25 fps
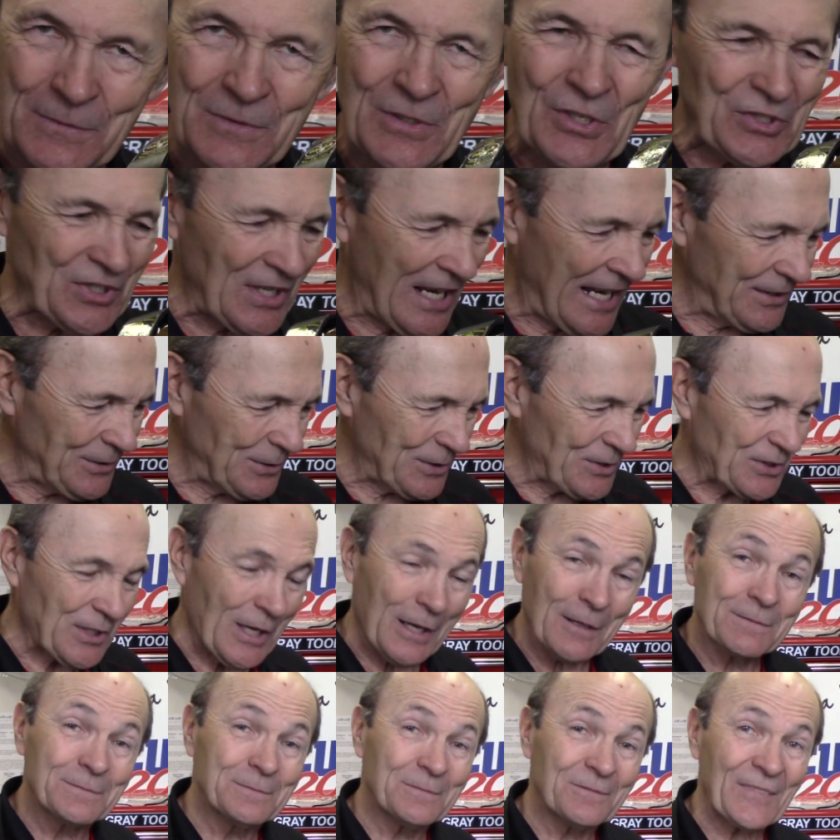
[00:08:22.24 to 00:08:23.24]
as you've designed
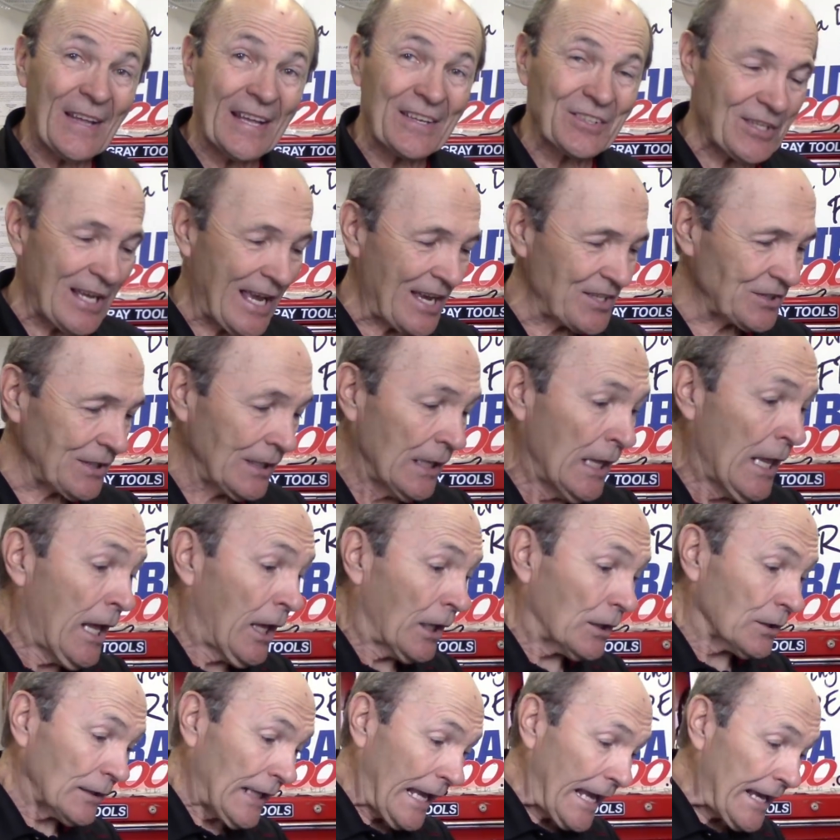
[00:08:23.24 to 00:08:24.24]
yourself. Fantastic.
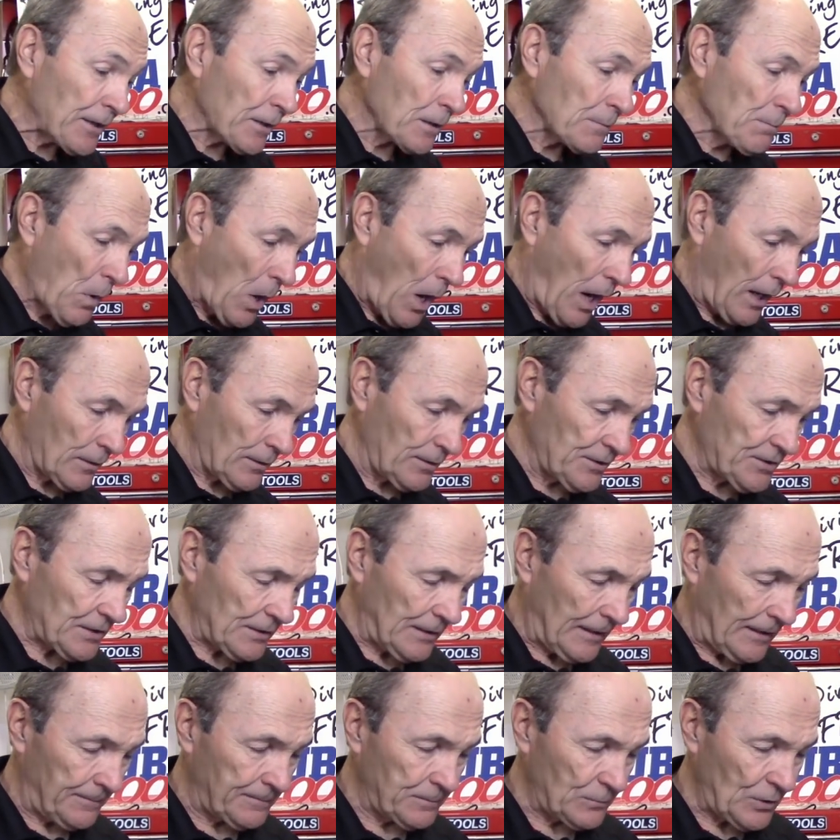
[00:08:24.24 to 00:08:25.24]
Later
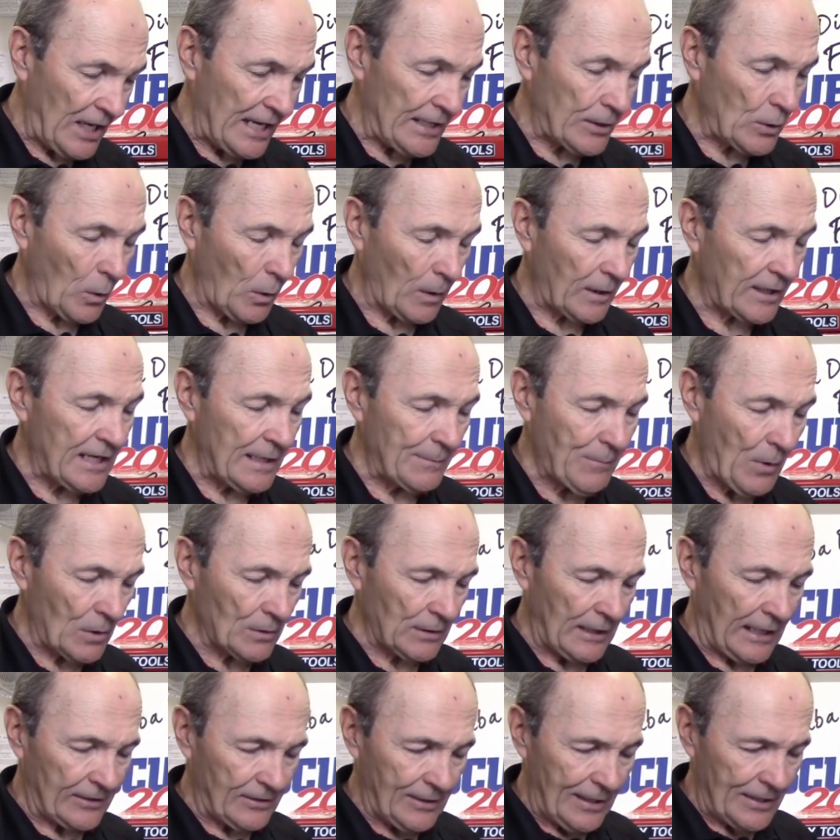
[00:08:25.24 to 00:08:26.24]
models of Decor came
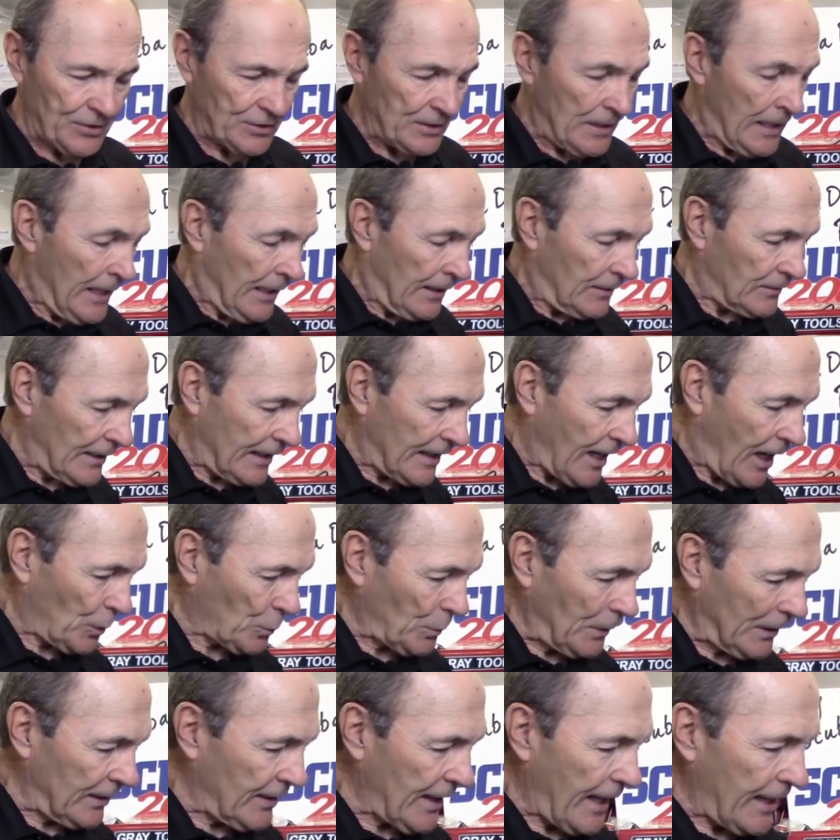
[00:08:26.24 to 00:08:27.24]
out like this. They
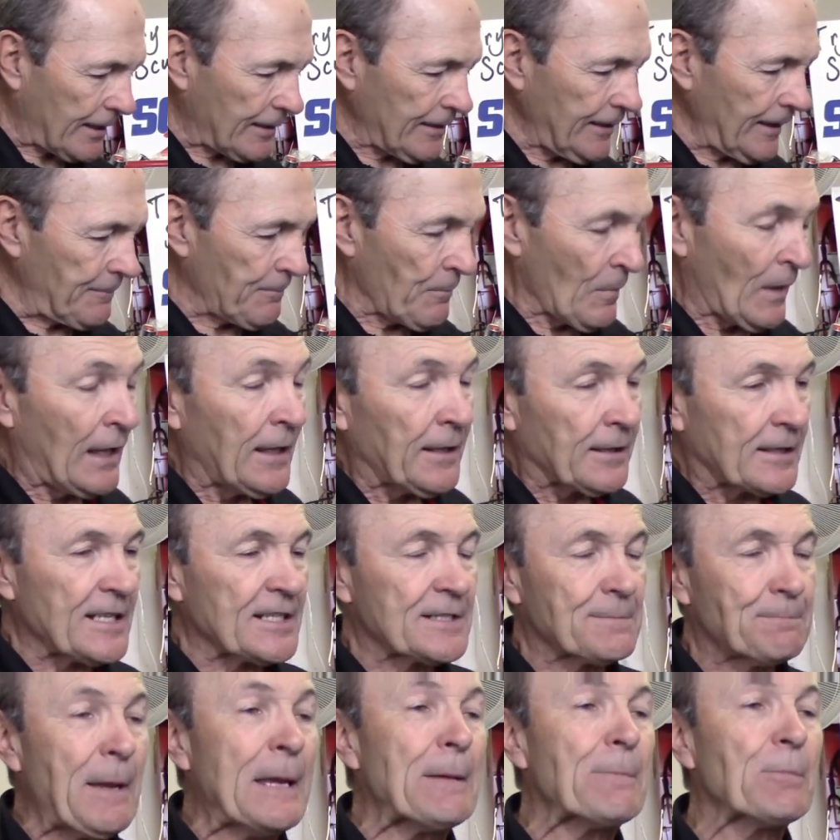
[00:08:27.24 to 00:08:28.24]
got rid of that clip
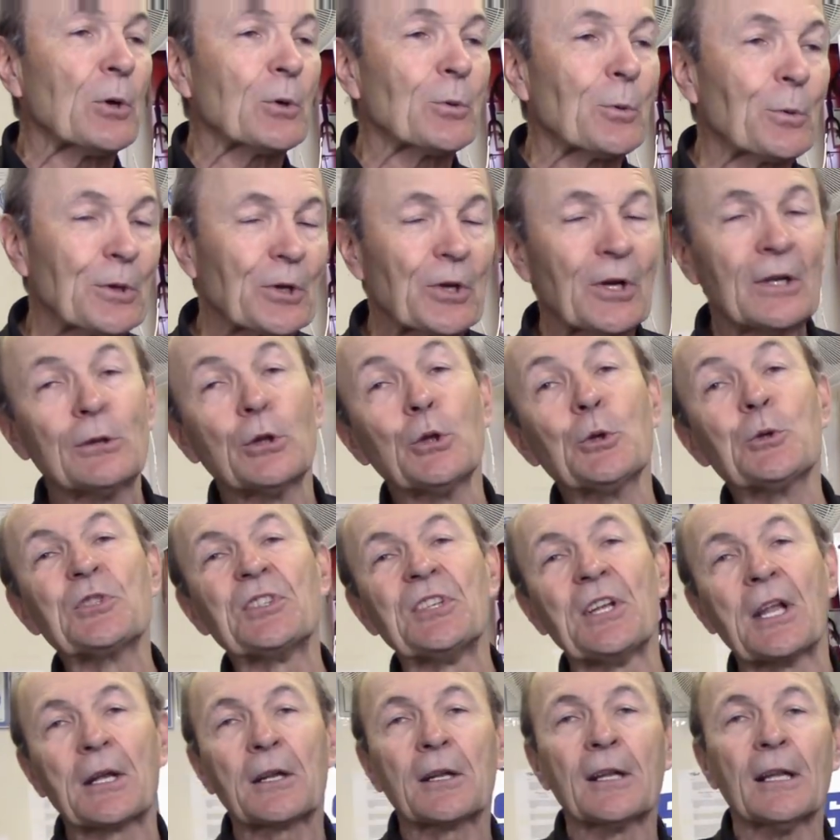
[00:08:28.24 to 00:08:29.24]
because people were
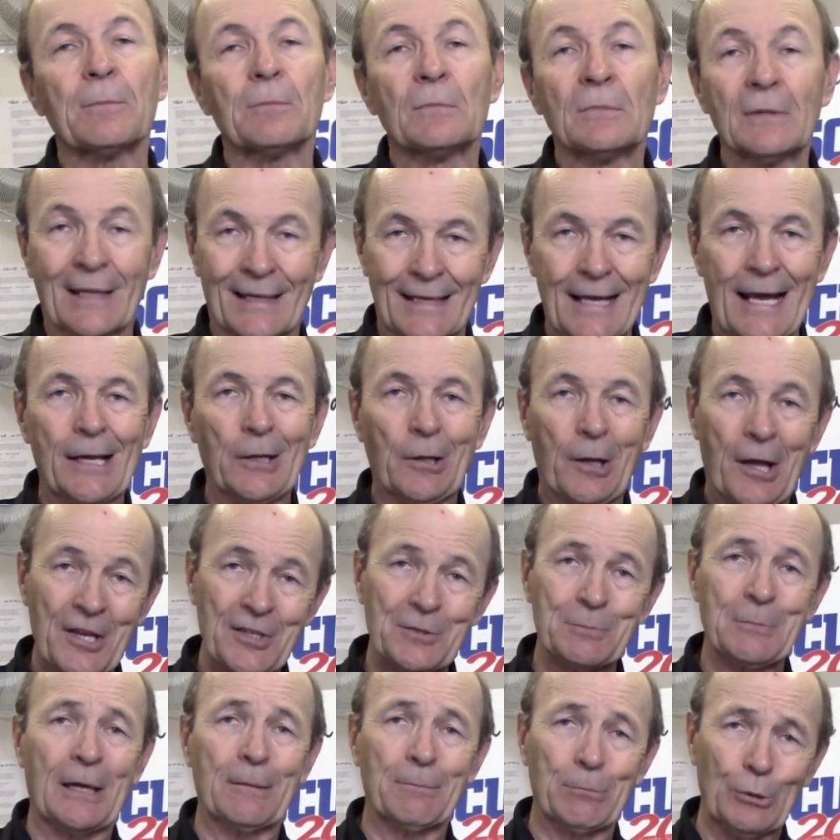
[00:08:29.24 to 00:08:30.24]
losing the clip. Like I
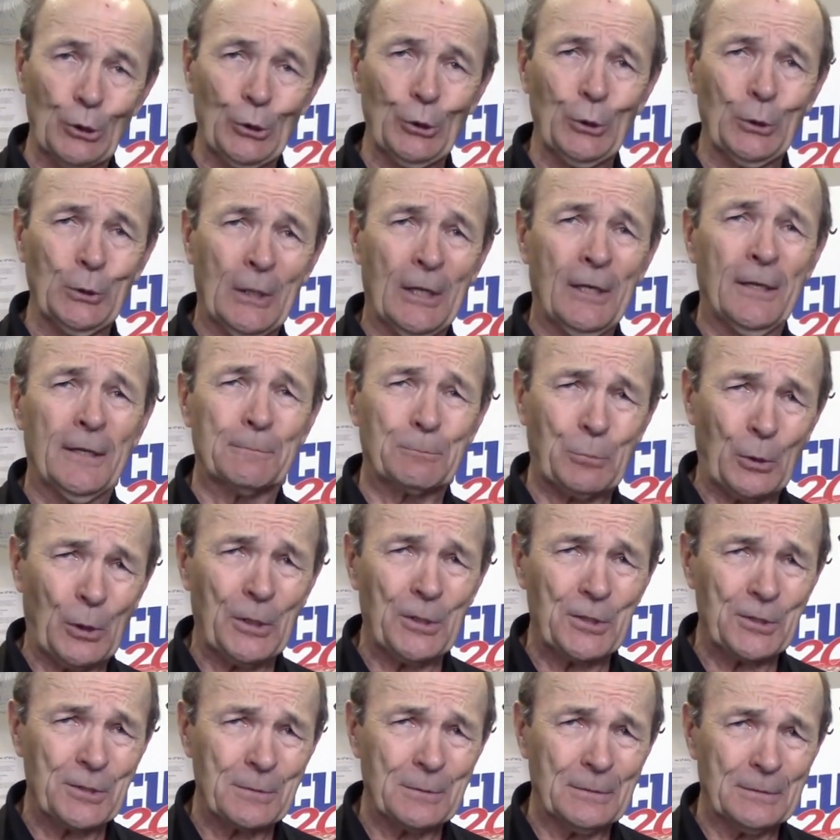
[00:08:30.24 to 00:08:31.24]
lost my blue
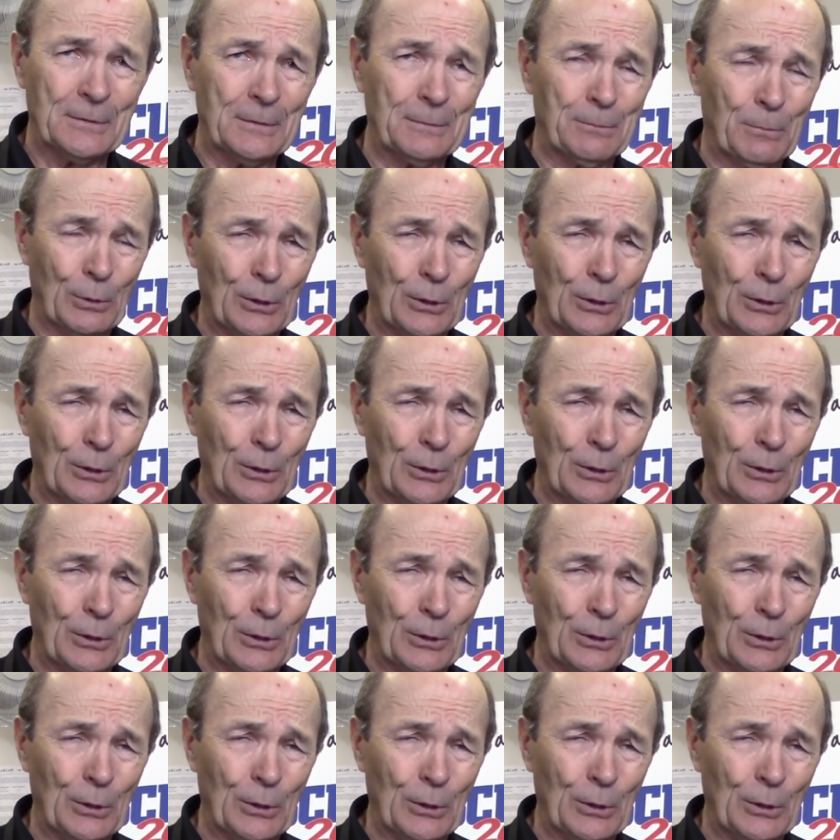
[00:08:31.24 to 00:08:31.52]
purge